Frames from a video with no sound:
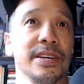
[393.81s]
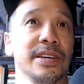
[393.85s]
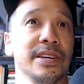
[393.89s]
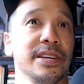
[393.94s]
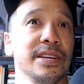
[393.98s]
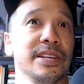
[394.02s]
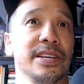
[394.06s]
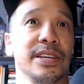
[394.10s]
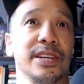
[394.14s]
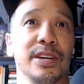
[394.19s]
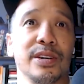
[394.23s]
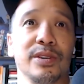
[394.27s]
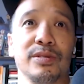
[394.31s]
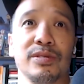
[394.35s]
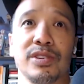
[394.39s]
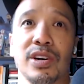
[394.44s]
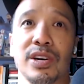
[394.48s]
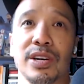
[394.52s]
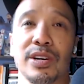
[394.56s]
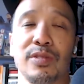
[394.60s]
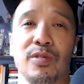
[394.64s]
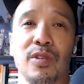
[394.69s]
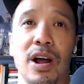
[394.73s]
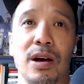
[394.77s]
you know,
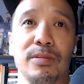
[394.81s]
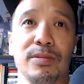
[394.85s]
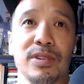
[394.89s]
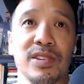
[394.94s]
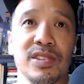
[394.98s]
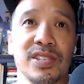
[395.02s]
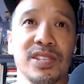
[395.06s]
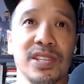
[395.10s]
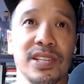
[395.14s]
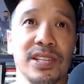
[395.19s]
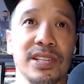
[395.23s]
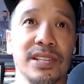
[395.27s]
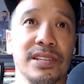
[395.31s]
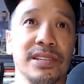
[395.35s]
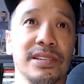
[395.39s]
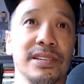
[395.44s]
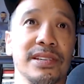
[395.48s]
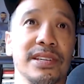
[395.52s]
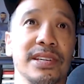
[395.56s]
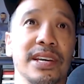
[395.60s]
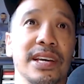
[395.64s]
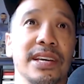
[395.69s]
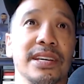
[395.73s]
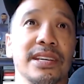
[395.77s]
Duncan
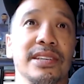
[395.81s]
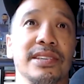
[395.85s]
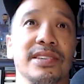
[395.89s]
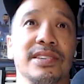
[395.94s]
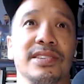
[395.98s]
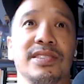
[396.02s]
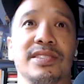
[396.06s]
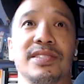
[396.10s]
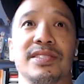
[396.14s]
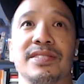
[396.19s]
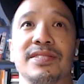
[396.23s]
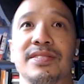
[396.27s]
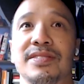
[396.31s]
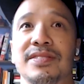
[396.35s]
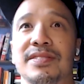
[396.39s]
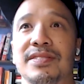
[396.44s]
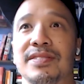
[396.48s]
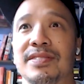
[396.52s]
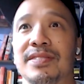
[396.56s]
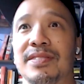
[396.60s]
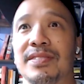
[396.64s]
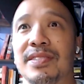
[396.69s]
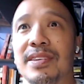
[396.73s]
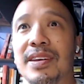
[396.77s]
Robinson
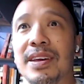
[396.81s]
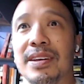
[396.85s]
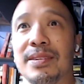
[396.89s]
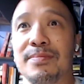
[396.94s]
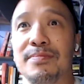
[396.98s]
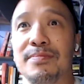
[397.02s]
and